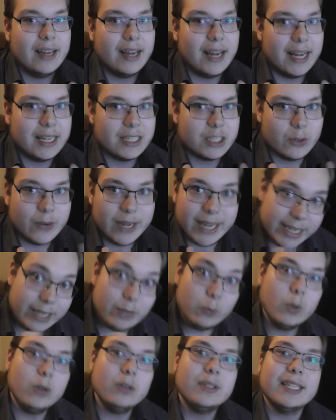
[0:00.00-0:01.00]
so he
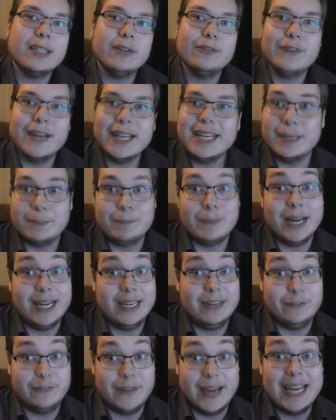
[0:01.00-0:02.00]
won't get offended by
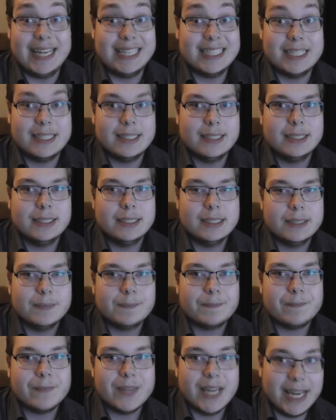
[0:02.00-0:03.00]
the fact.
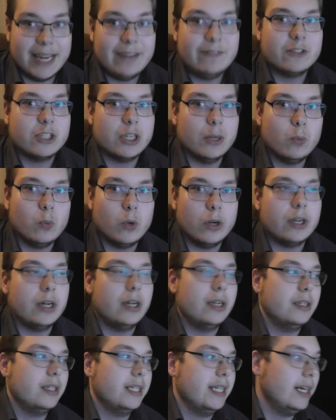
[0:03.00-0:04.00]
If someone,
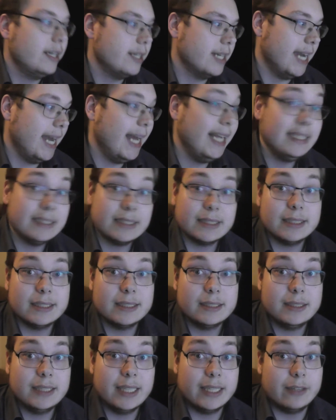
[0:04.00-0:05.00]
on the other hand,
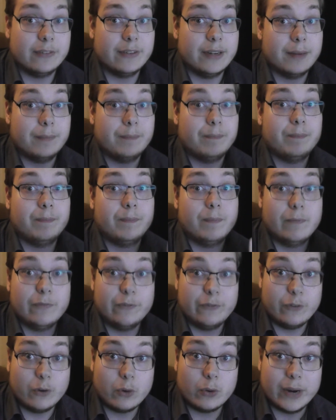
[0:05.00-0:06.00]
gets offended
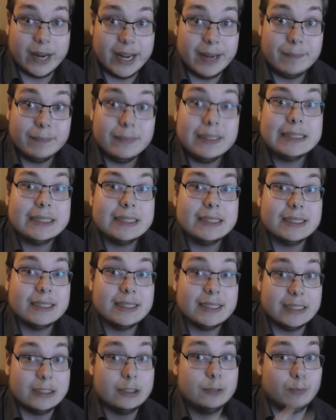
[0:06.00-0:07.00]
for him,
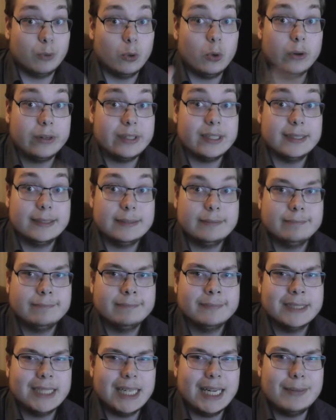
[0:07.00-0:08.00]
gets support,
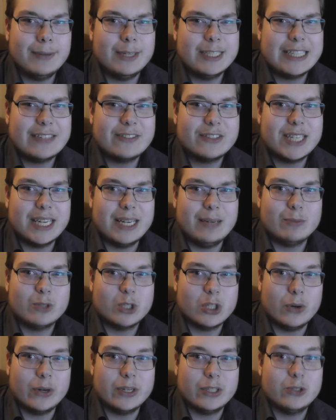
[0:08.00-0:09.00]
I might have to say I'm
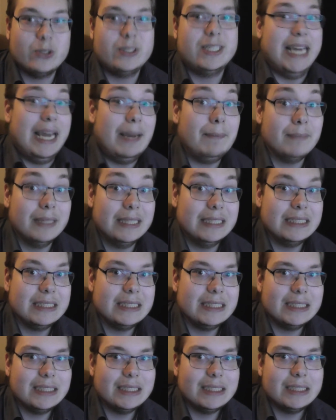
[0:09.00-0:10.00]
sorry to them.
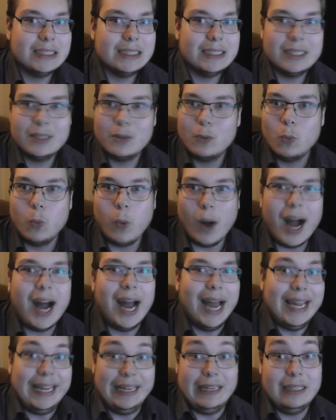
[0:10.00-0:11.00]

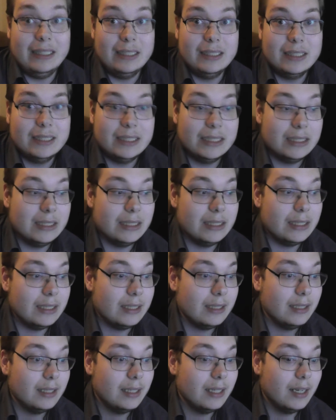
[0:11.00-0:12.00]
Why?
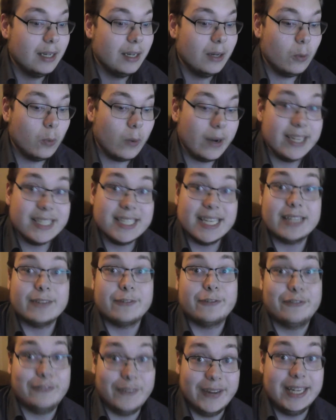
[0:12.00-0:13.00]
Why is that a
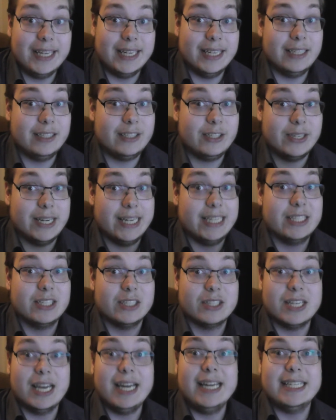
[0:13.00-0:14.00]
thing in today's
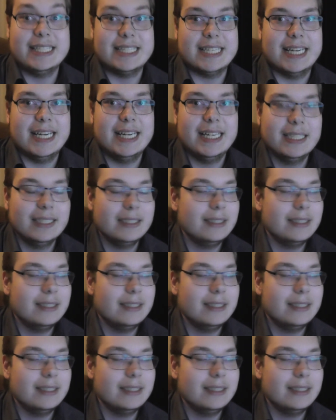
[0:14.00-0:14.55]
society?